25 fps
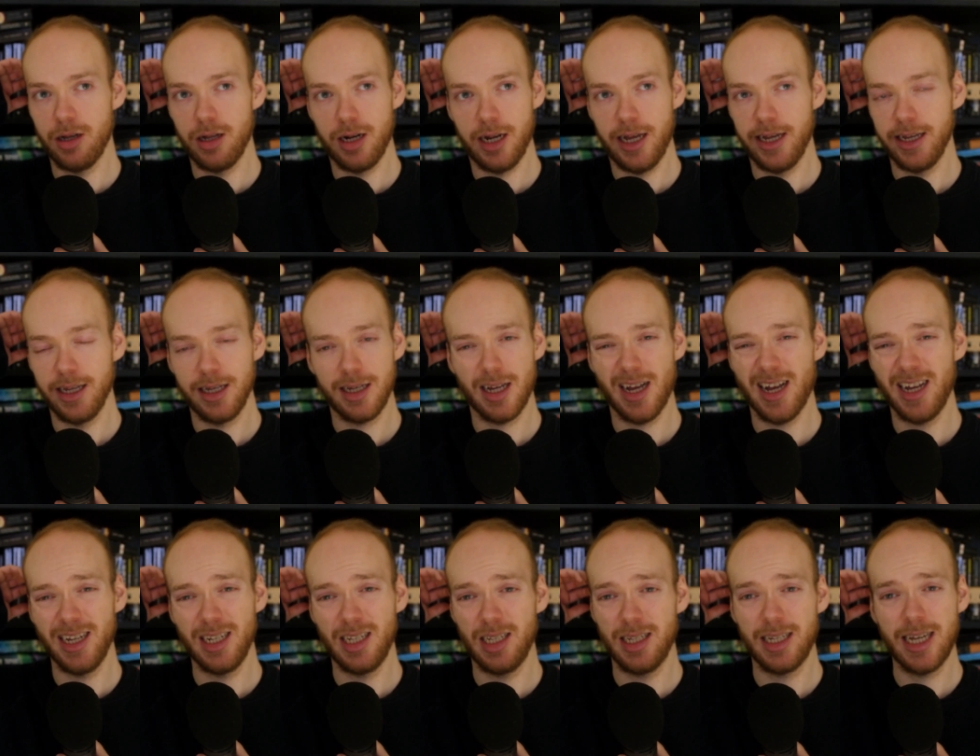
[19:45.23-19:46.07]
Like,
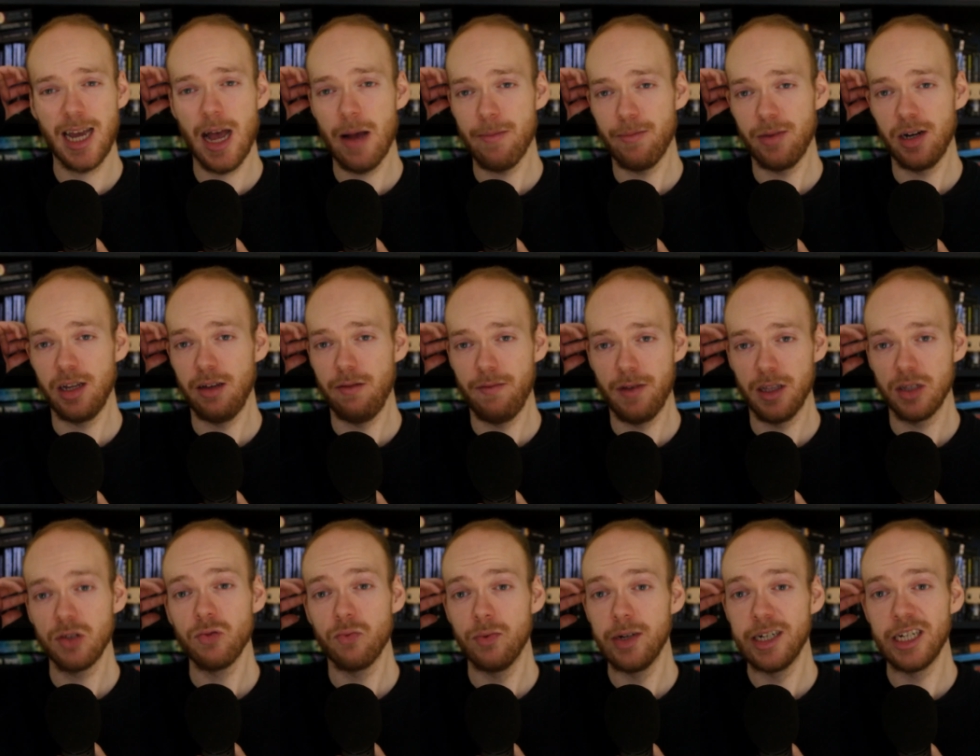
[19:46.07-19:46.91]
I can't believe
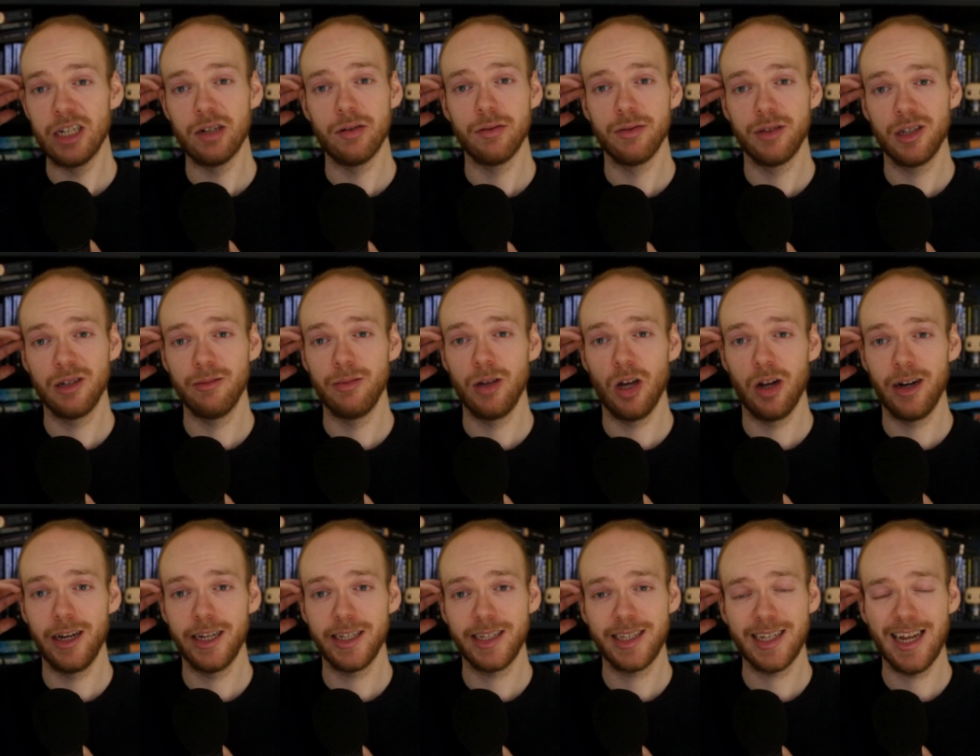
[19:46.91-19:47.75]
it's real, to be
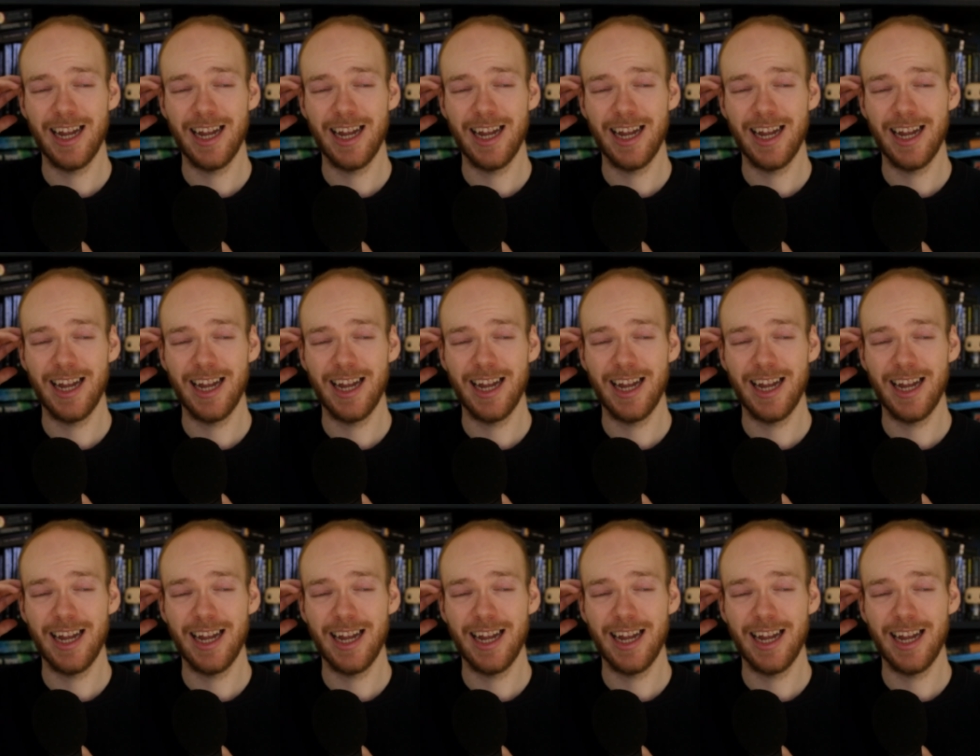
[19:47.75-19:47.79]
honest.